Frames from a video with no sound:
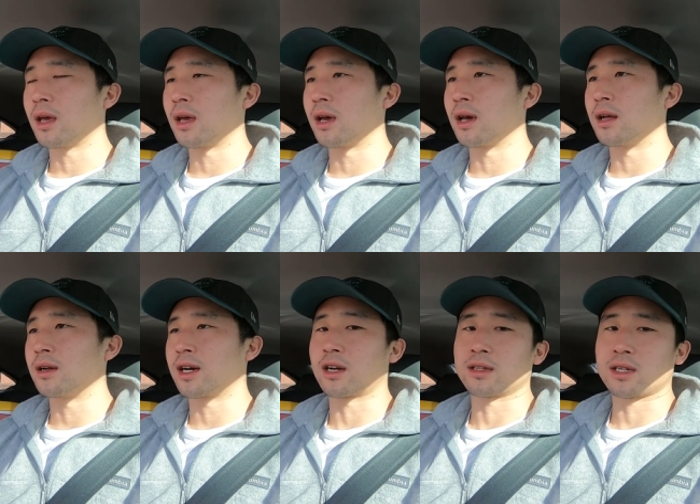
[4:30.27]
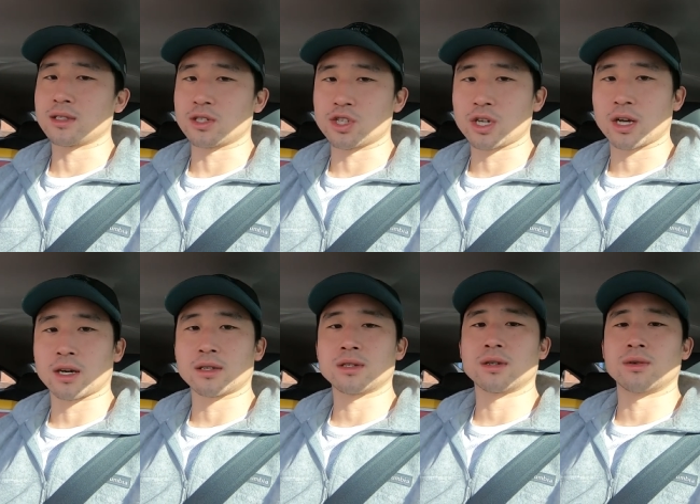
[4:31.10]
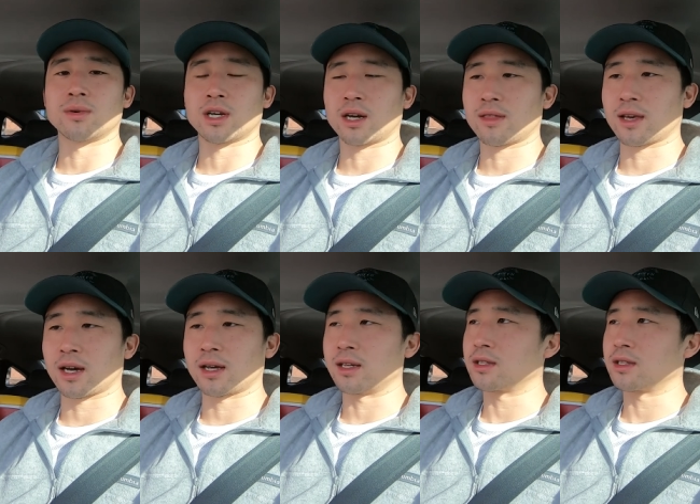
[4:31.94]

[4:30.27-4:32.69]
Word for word: and I got that as a check. So we got that.